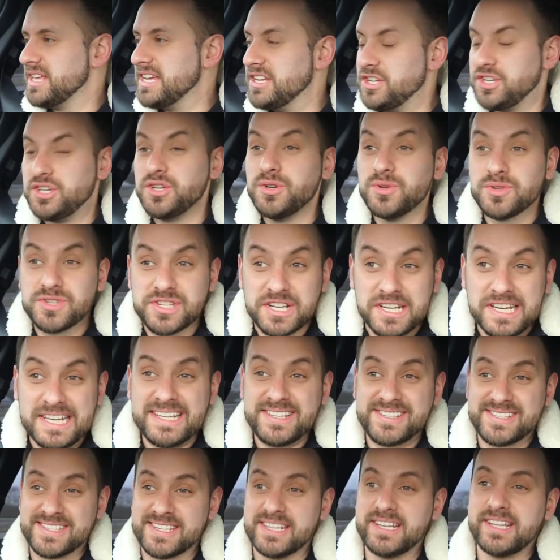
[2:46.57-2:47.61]
They choose to
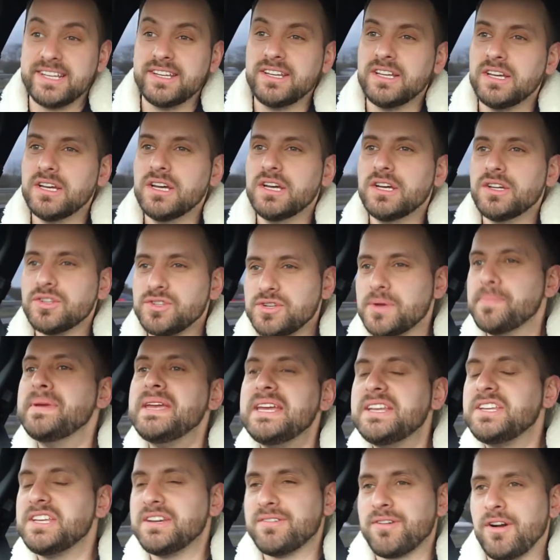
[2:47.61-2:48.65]
listen to
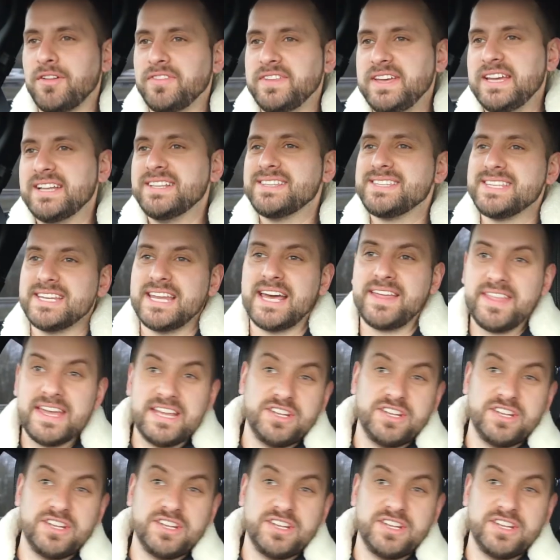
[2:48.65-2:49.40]
media on the internet.